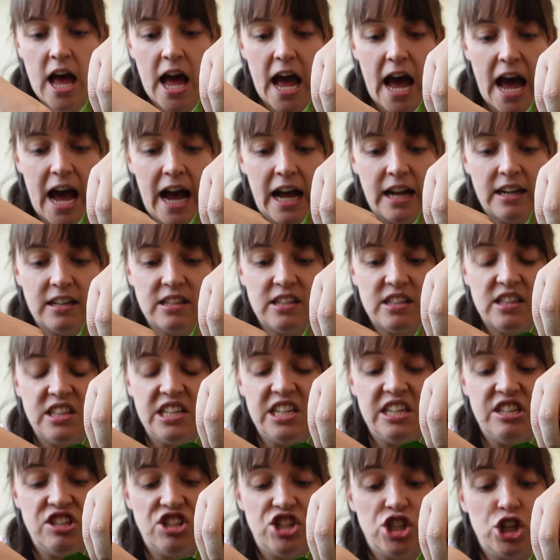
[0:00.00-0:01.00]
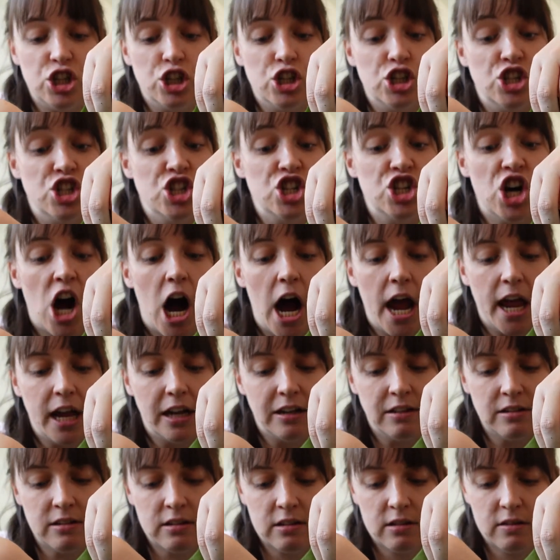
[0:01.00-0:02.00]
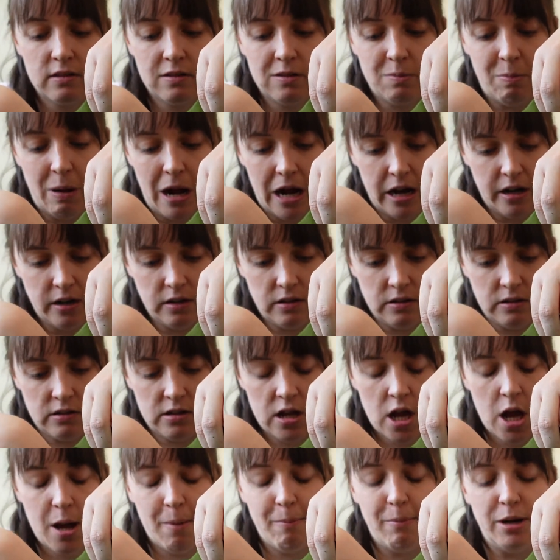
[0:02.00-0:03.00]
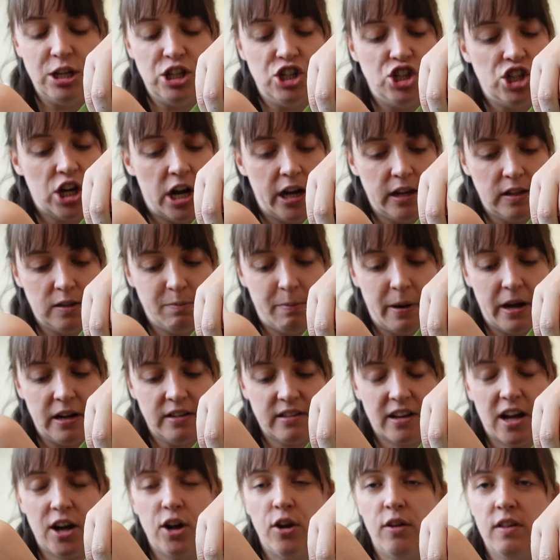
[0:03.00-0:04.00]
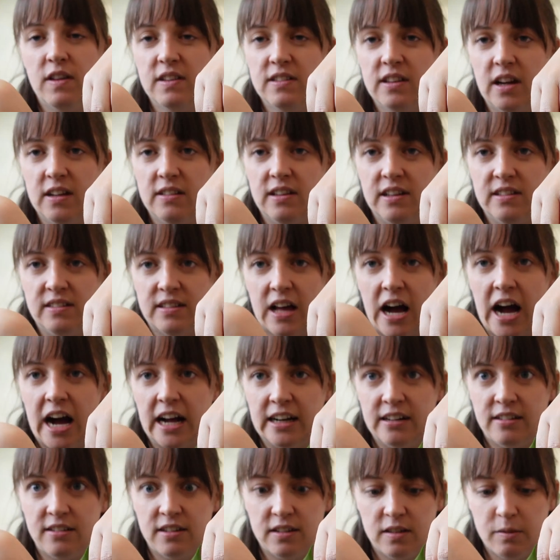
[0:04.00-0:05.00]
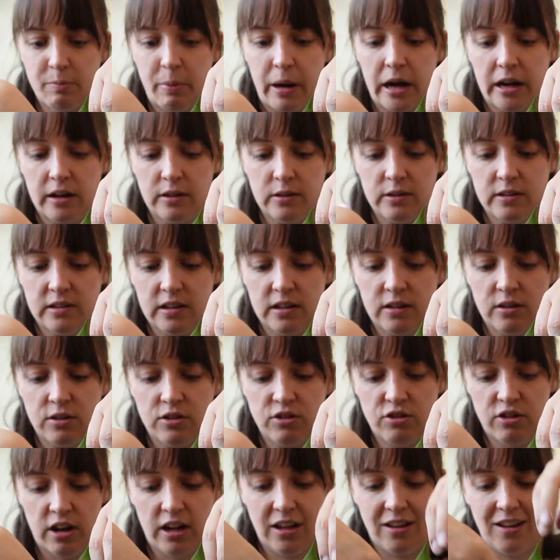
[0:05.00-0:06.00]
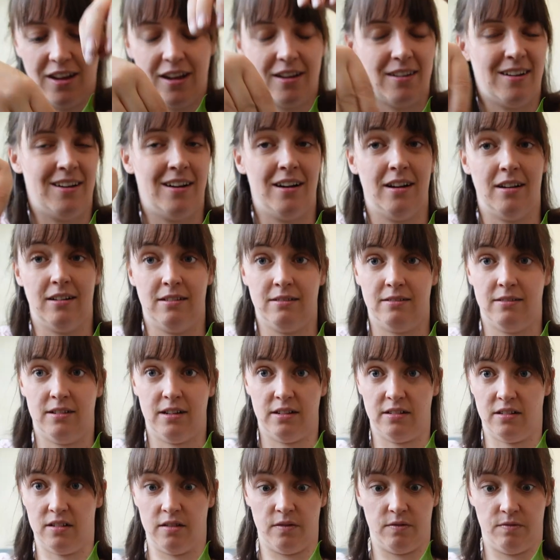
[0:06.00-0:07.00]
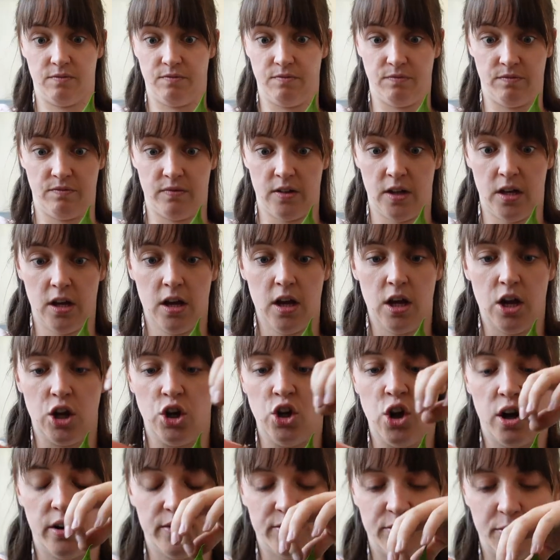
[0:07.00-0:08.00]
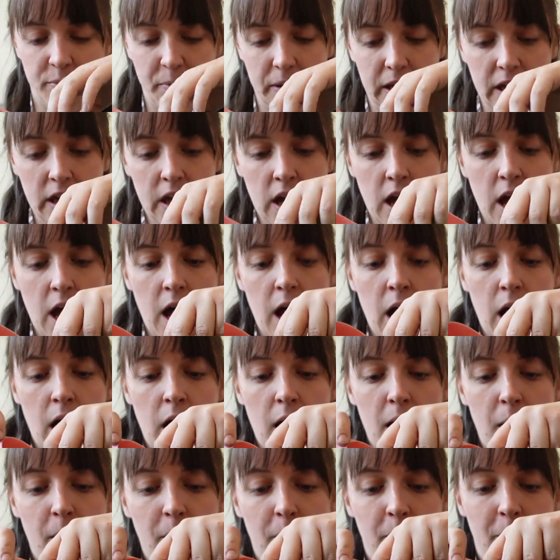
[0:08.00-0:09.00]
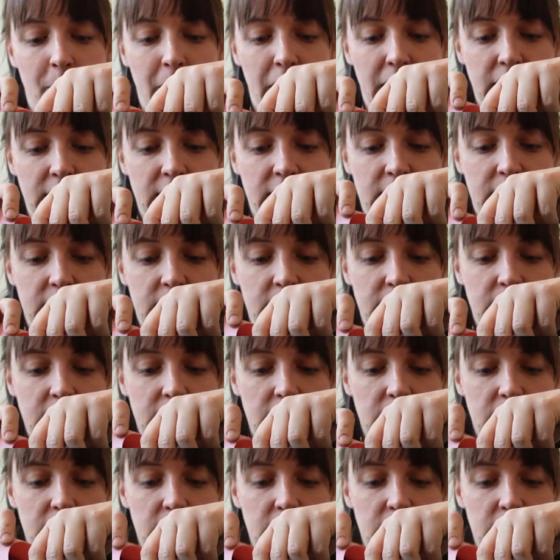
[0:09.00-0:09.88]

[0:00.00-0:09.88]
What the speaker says: And these giant spiders, but giant spiders. I know there's the hunter spiders in Australia. No, not for me. But